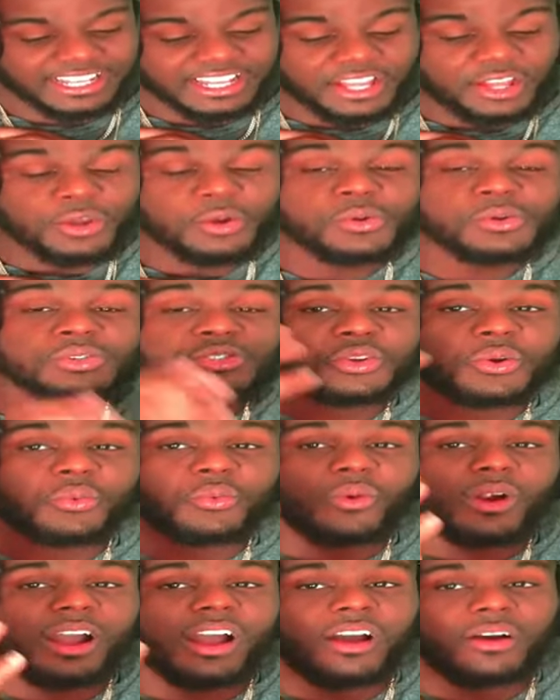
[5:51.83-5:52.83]
He was
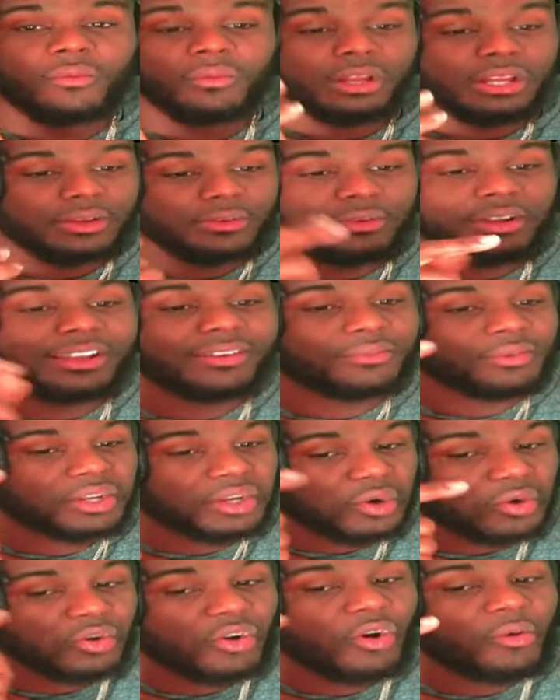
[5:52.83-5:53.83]
around. Wait, we
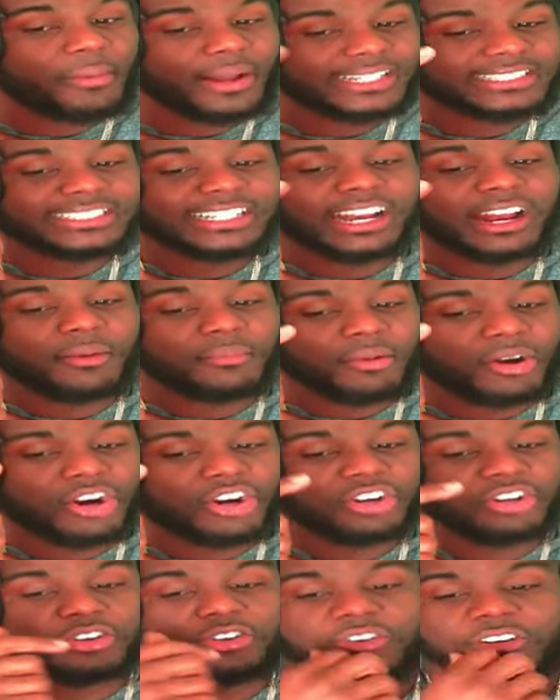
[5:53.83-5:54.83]
gonna go back to that bar
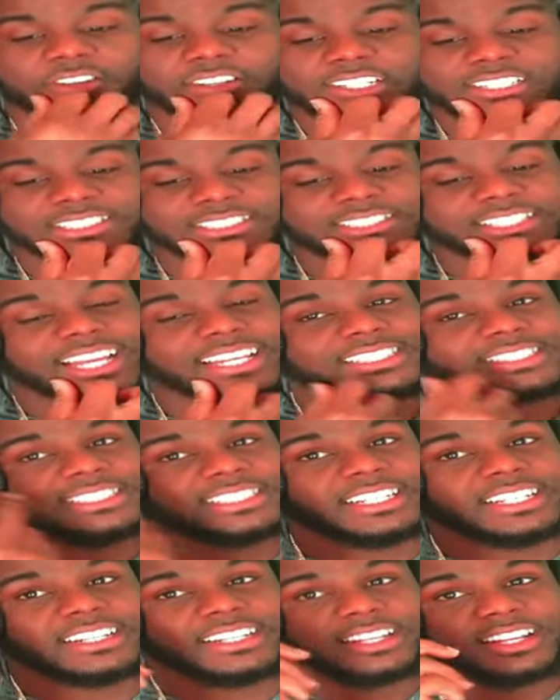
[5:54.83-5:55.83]
though, cause that
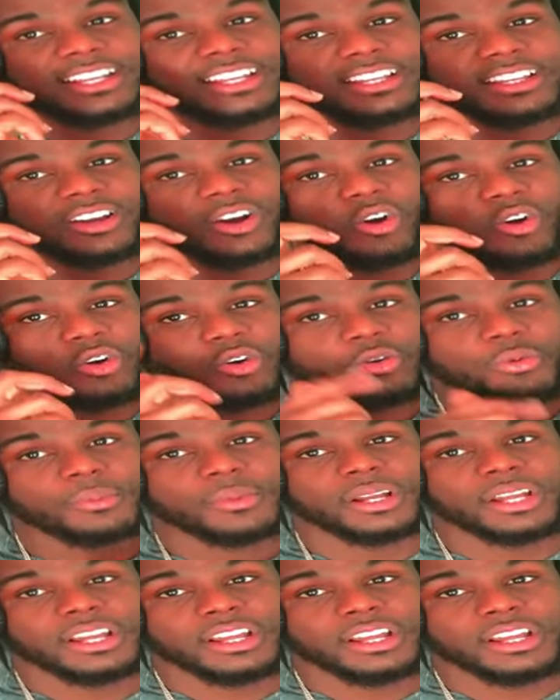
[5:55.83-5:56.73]
shit hit home.